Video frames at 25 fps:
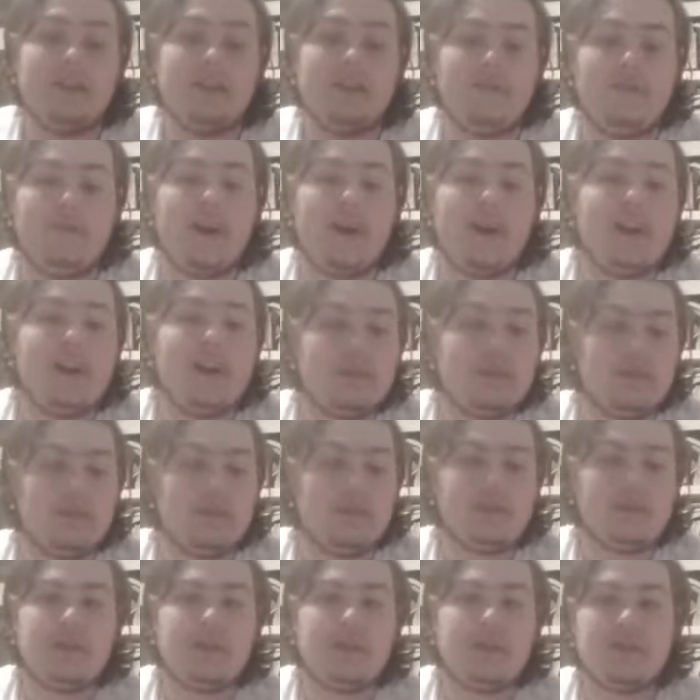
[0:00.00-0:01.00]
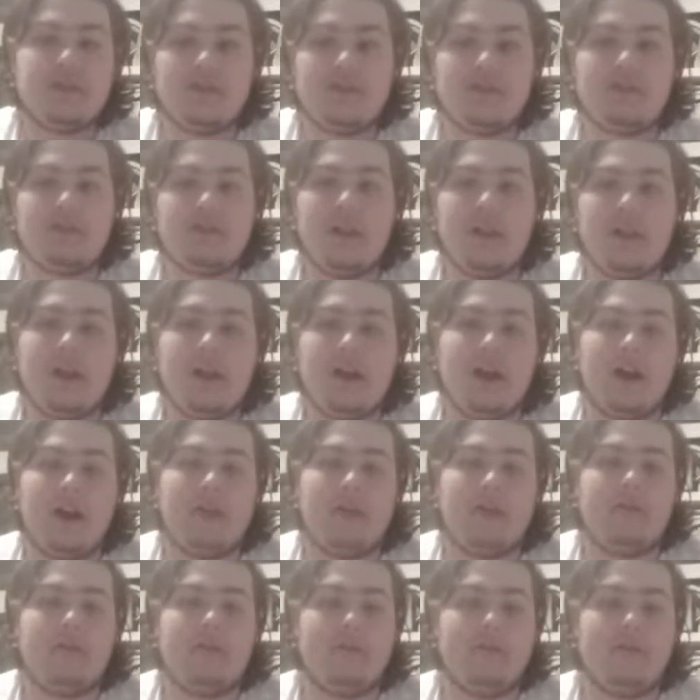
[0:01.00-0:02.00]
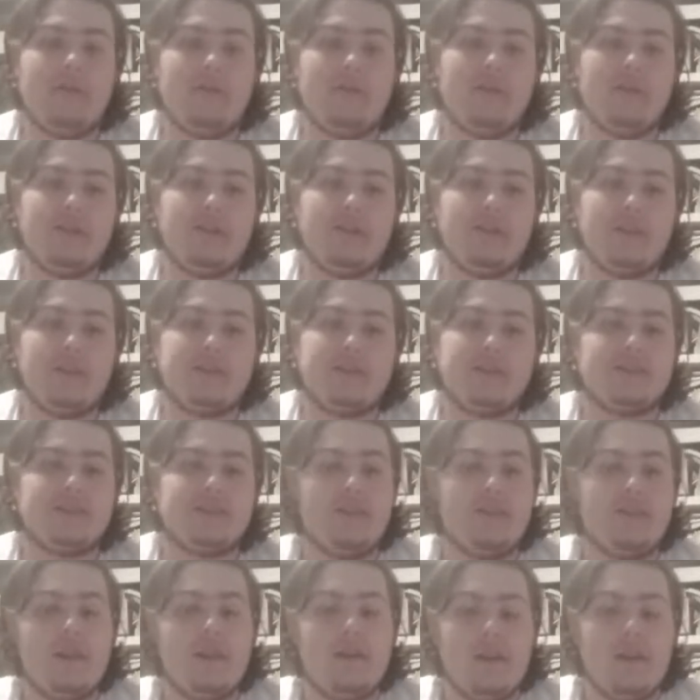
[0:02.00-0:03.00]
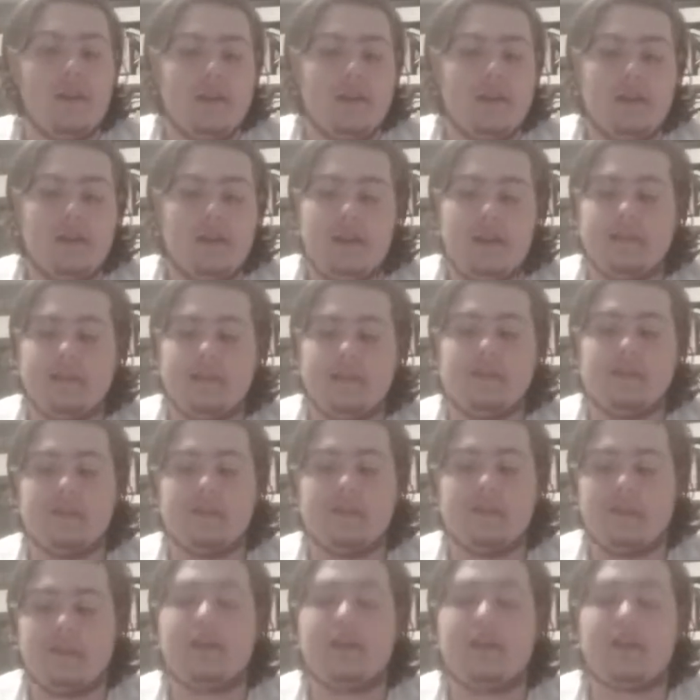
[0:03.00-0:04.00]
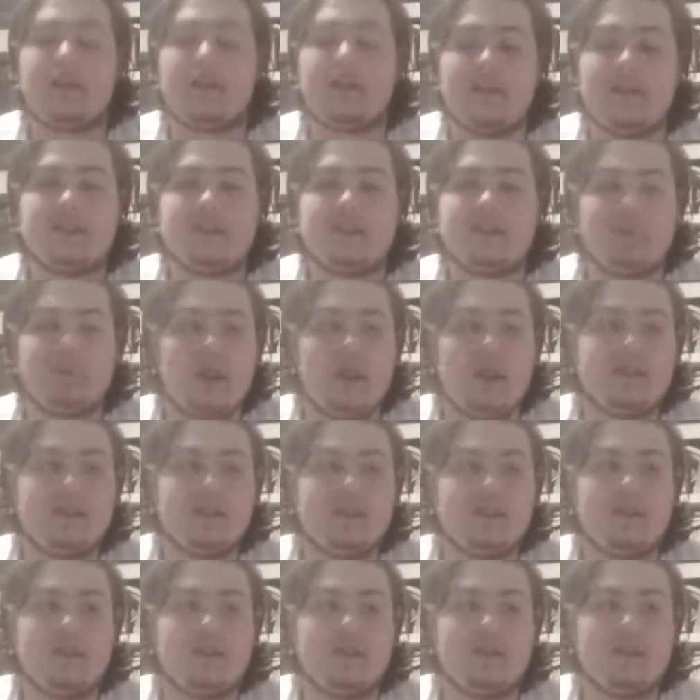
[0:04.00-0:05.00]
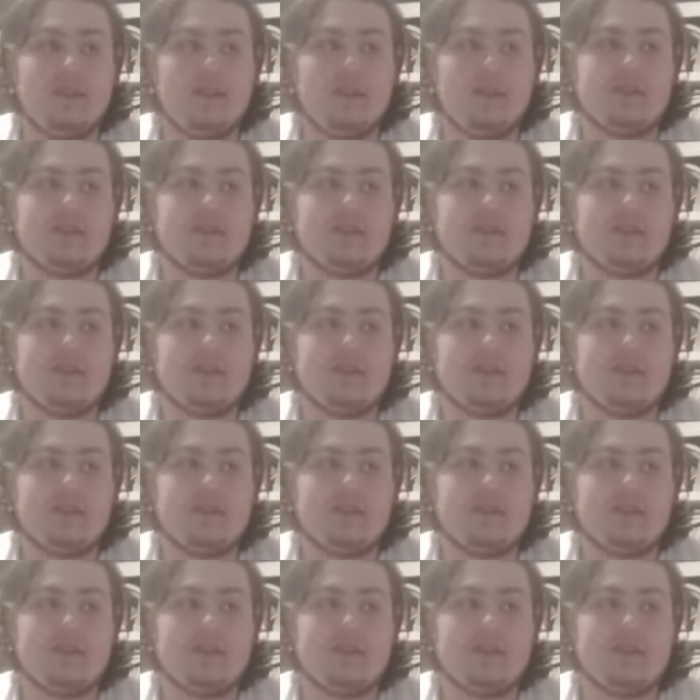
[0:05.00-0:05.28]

Leviathan creature, I don't know if you've heard of this. The Loch Ness Monster is what it's